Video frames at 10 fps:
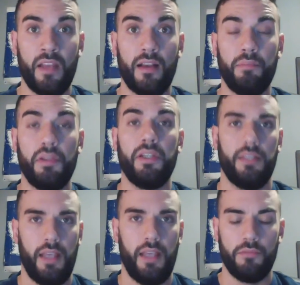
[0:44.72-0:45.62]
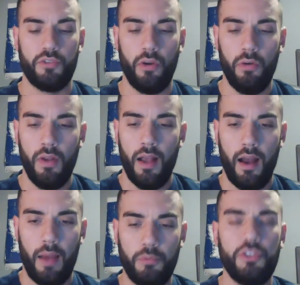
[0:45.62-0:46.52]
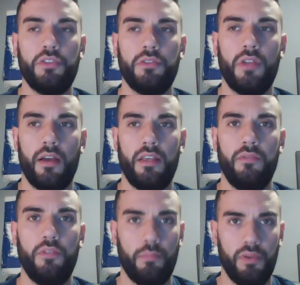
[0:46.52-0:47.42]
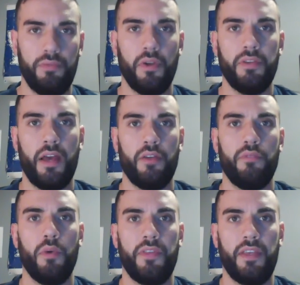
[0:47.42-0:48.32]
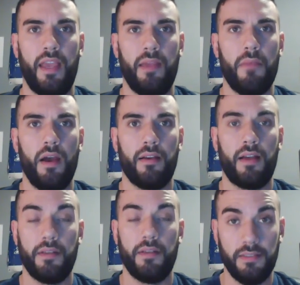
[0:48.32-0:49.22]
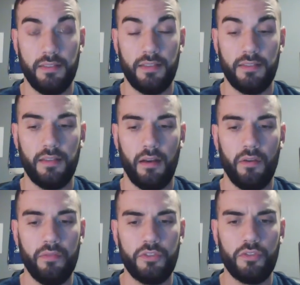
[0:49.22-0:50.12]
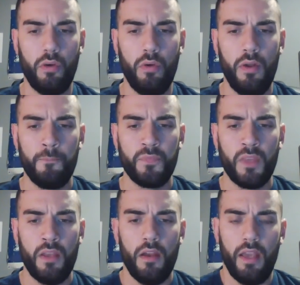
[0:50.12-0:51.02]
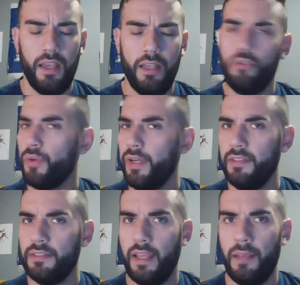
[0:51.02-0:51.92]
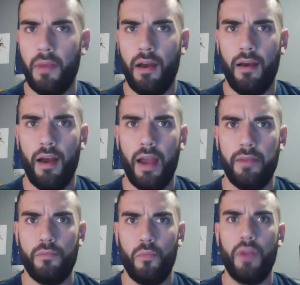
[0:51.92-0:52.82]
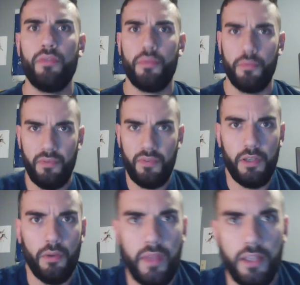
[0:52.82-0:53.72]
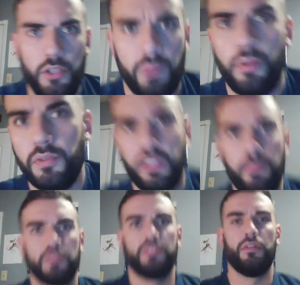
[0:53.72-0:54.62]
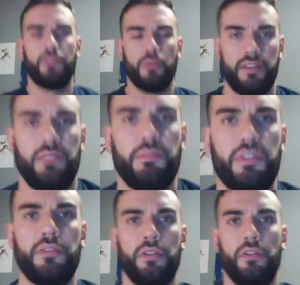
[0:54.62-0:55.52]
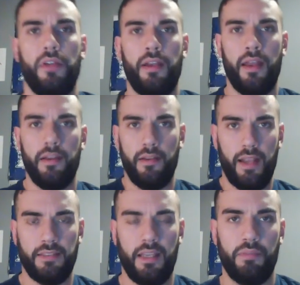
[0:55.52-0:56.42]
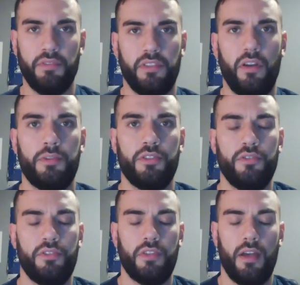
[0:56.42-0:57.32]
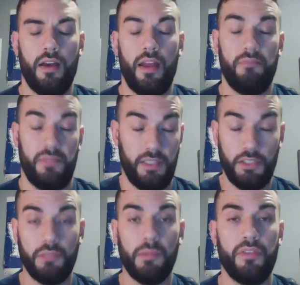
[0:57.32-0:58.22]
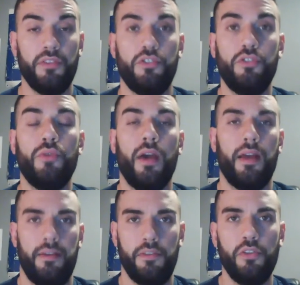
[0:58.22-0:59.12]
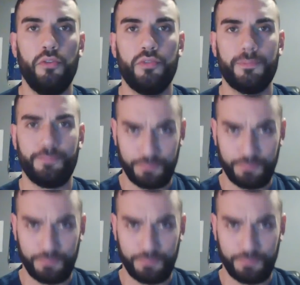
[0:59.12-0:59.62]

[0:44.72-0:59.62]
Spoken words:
completing the game. So I will just give you a brief rundown of what the game kind of consists of. So in creating this game, I went through the video that you had posted about self-correcting material and examples and options and teaching methods you had used